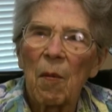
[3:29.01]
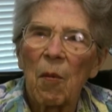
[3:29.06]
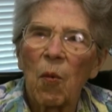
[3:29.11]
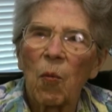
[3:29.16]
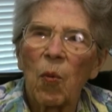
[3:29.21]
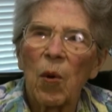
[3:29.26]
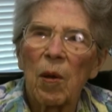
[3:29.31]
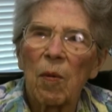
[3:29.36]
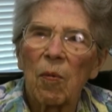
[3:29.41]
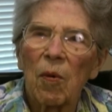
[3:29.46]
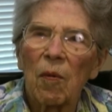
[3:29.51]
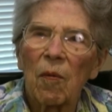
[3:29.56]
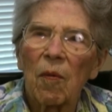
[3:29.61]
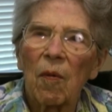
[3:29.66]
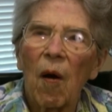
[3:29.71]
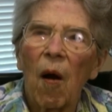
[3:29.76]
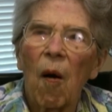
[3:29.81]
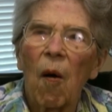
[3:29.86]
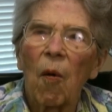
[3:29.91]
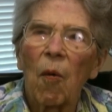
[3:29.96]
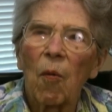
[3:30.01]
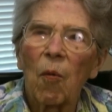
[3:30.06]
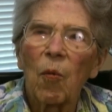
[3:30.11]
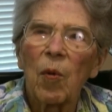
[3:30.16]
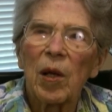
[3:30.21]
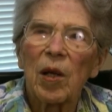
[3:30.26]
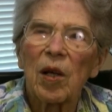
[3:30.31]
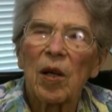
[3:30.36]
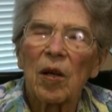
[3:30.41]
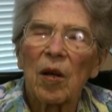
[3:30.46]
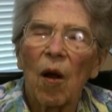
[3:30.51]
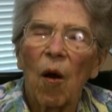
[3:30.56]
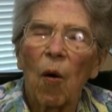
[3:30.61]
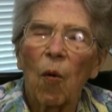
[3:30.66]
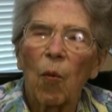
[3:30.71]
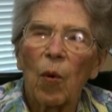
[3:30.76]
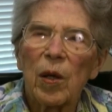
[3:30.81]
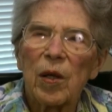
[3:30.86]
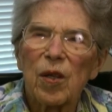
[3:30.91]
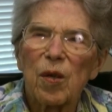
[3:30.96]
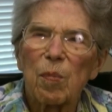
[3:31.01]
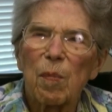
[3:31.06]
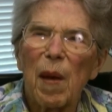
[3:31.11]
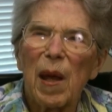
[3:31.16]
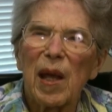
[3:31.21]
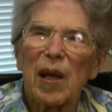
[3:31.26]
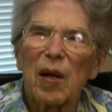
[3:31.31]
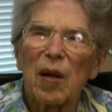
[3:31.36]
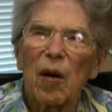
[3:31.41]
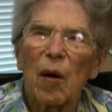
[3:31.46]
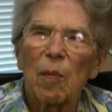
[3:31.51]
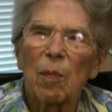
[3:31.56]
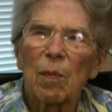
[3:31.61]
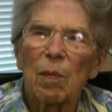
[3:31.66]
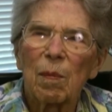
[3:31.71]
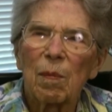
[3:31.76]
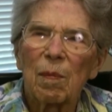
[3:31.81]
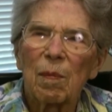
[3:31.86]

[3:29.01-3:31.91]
We, were all, we could always make up.